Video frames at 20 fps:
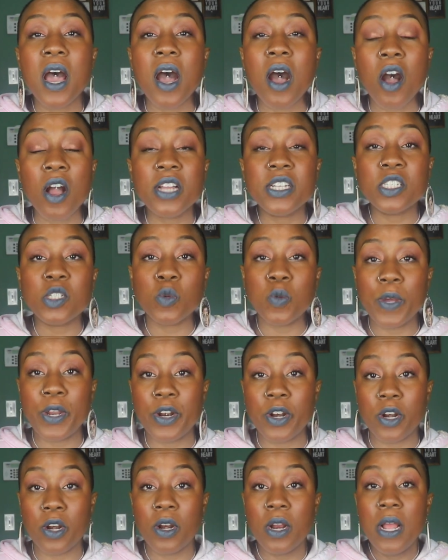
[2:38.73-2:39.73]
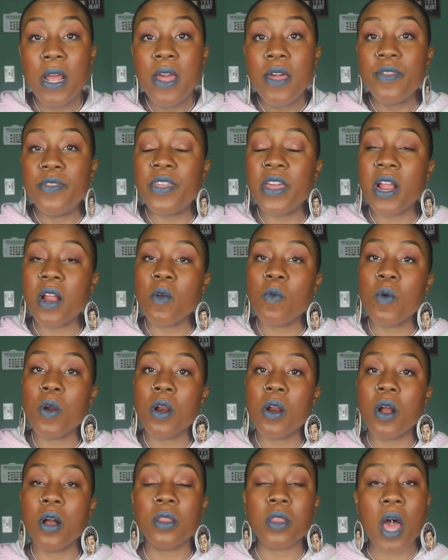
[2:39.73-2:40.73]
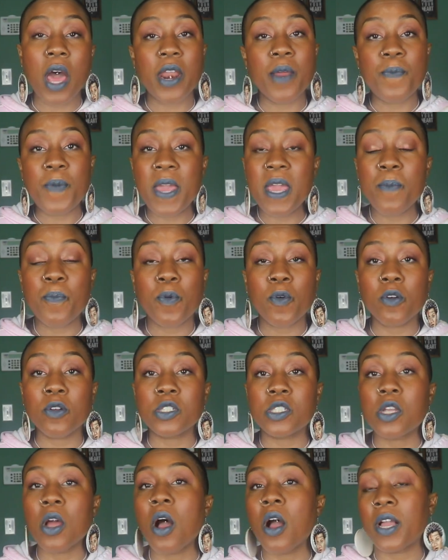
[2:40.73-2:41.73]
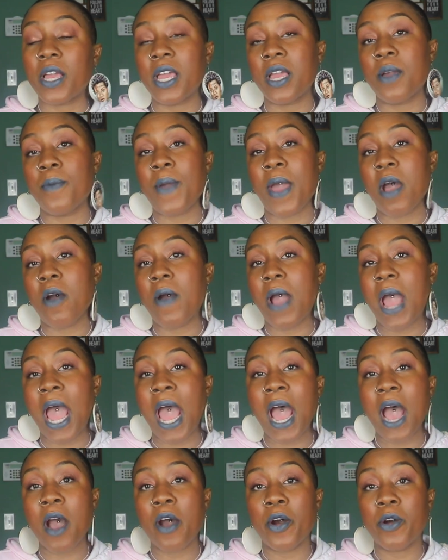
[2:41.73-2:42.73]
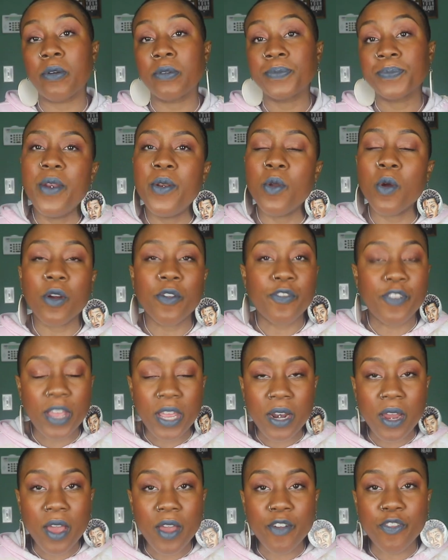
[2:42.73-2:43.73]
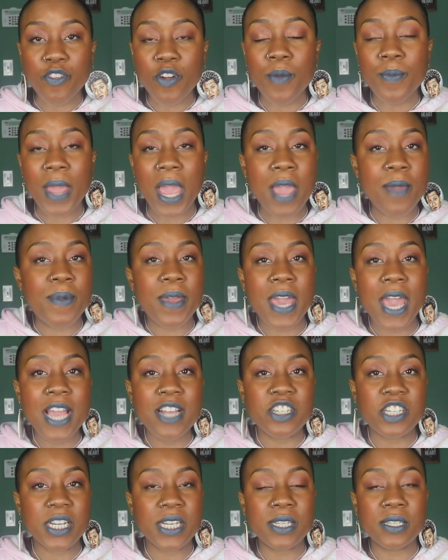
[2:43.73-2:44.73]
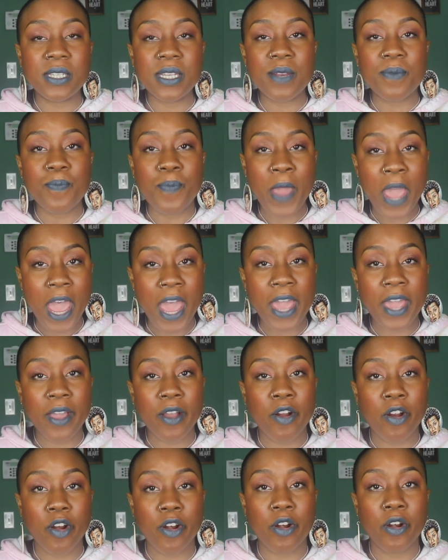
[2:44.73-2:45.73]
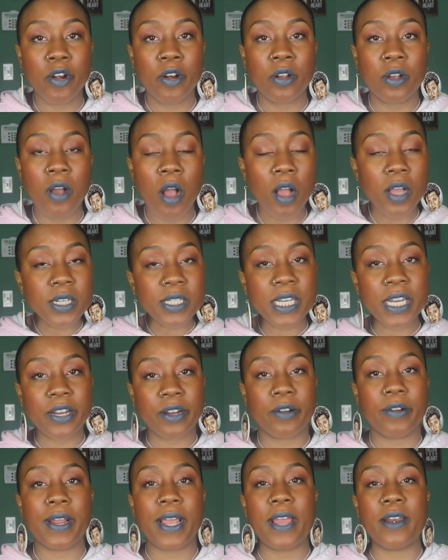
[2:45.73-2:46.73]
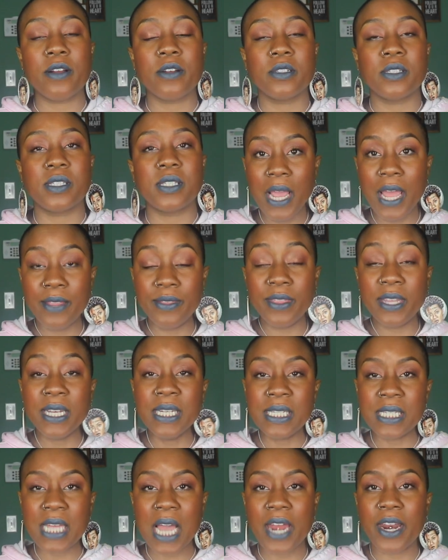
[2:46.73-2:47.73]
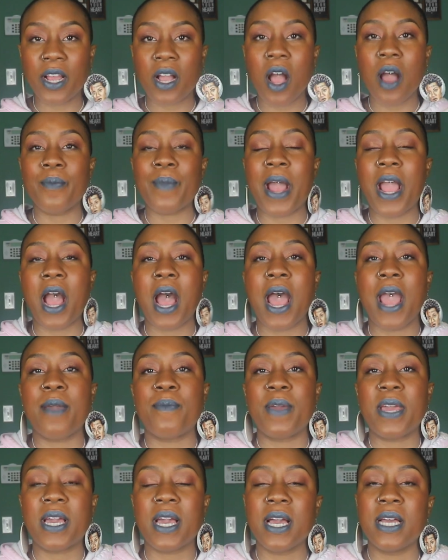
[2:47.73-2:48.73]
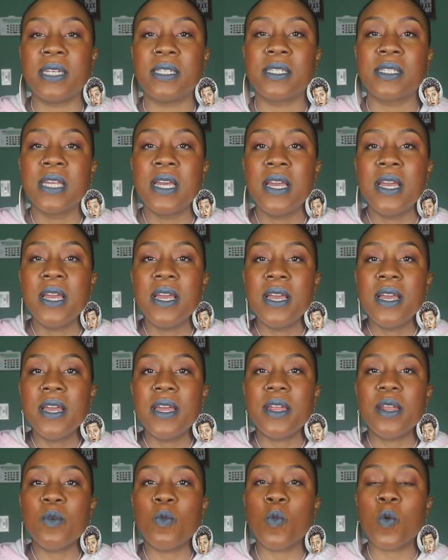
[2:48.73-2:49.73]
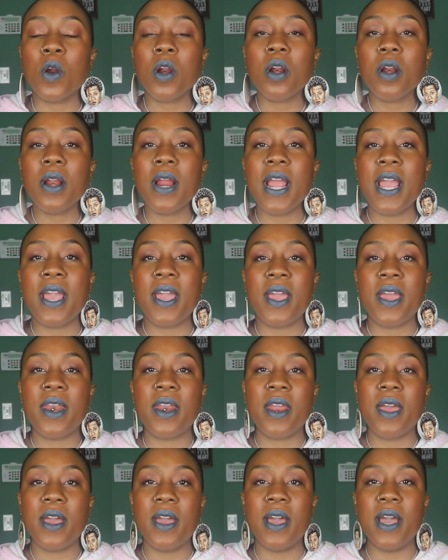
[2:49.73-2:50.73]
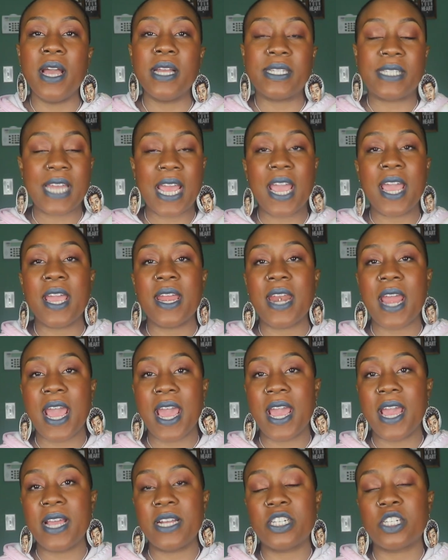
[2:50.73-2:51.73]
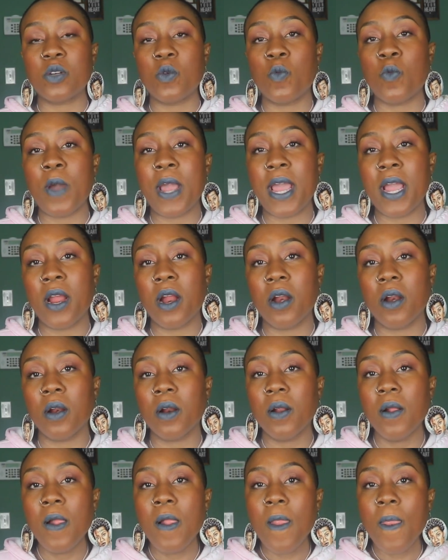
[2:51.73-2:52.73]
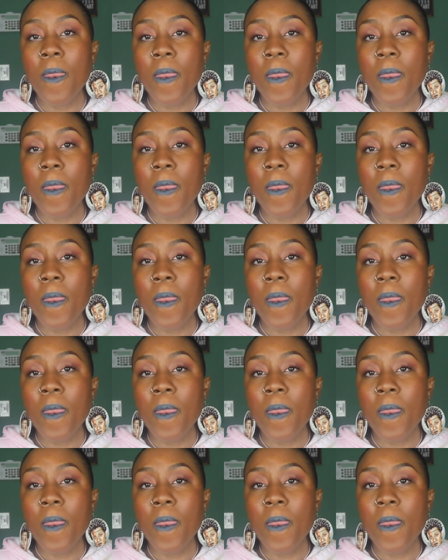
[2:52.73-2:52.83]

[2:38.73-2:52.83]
On Twitter, there were a lot of people talking about how Norvina from ABH isn't paying her content creators. And this kind of caught my eye because we're in a day and age where